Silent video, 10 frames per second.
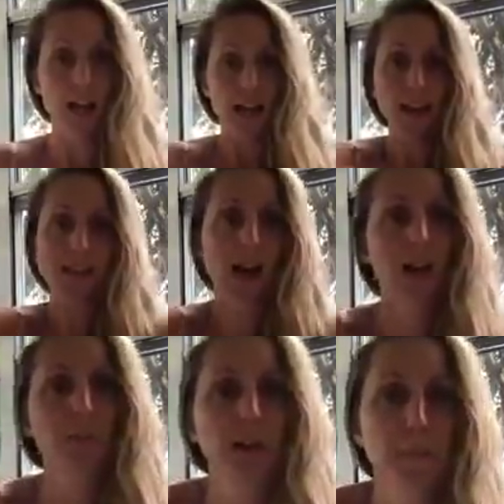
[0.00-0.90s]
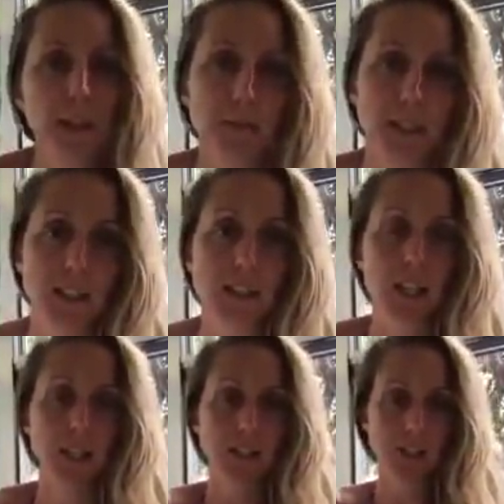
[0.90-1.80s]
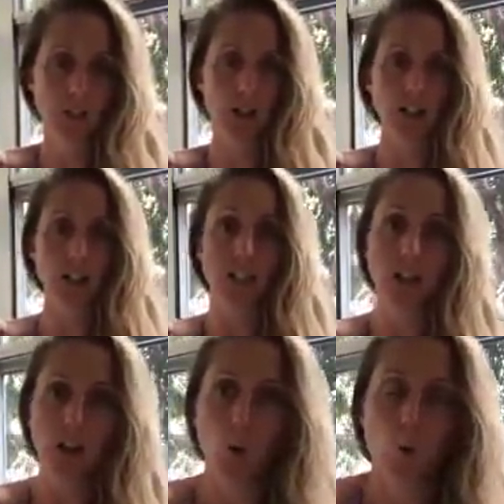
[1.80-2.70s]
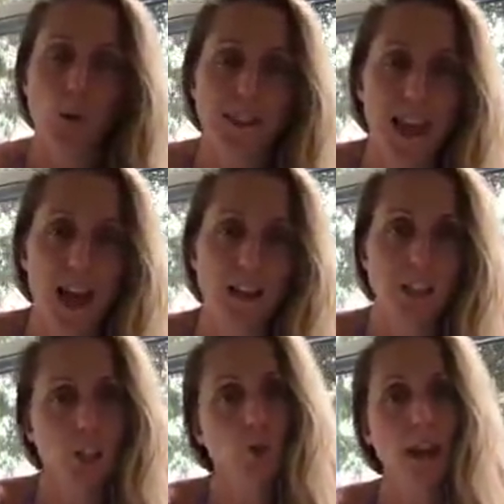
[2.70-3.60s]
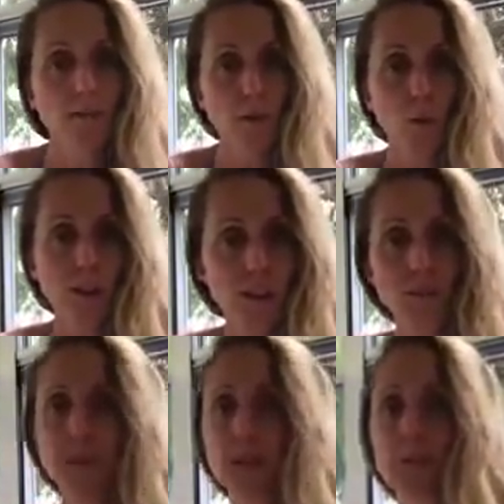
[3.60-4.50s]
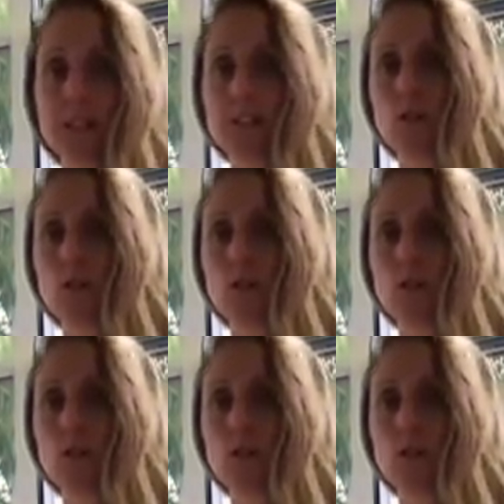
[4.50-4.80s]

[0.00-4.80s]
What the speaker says: Here's how to be a minimalist. Here's the strategy. Without, did you ever watch the Minimalist